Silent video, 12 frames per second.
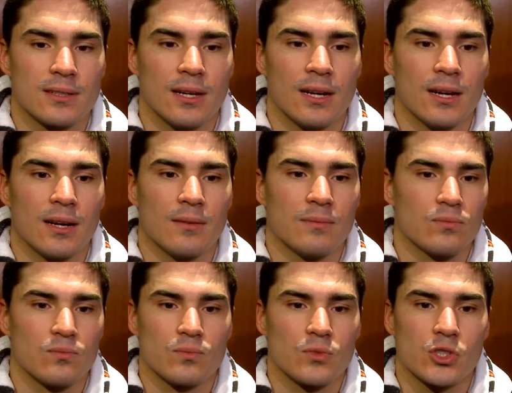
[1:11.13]

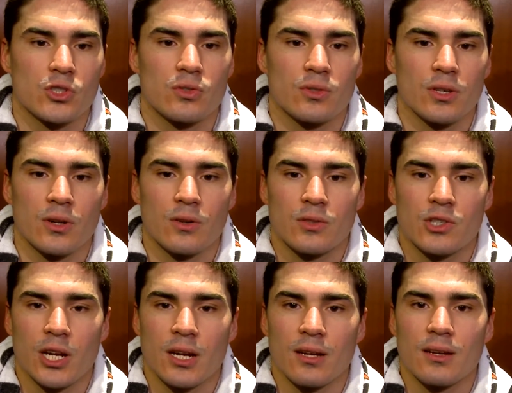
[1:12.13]
Trying
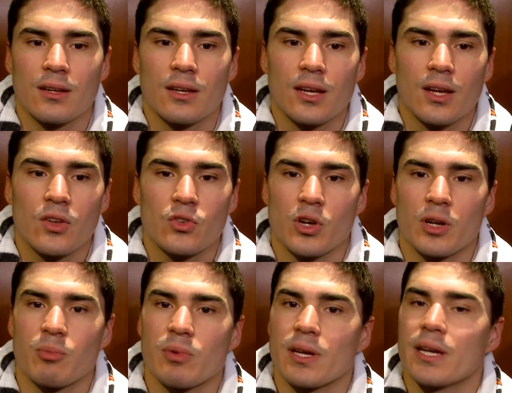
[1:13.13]
to
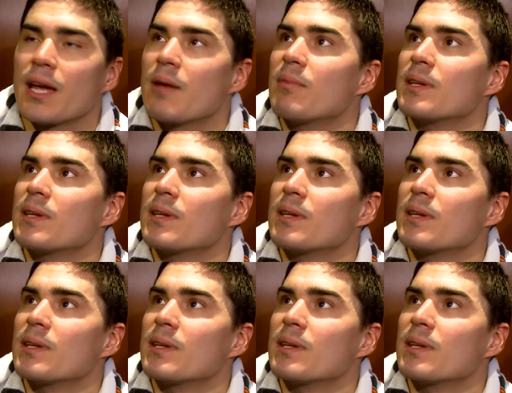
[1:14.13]
play a game,